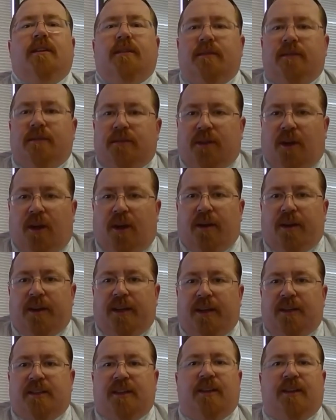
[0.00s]
dog
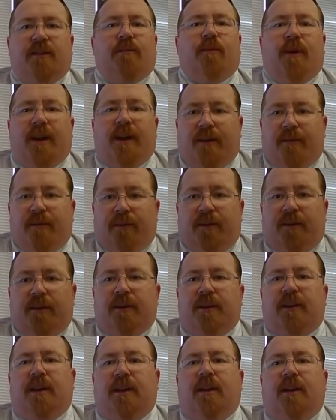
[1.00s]
eats it whatever
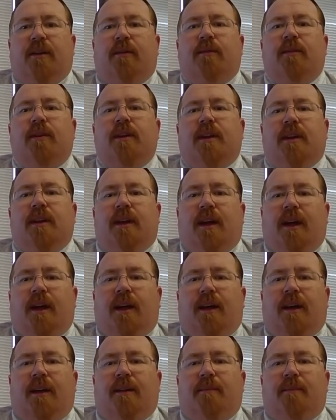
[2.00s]
you know
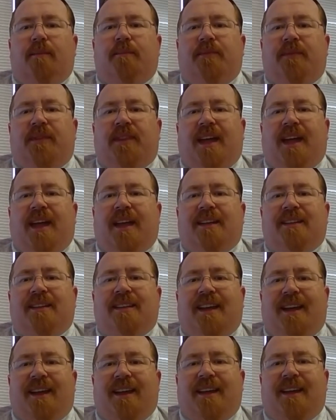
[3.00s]
um, that
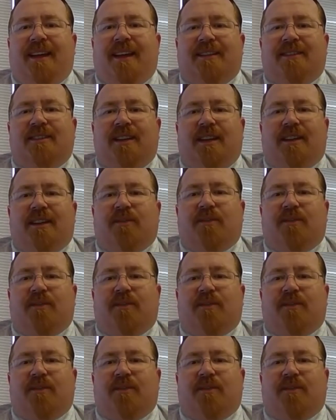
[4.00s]
uh, it's, it's. Does that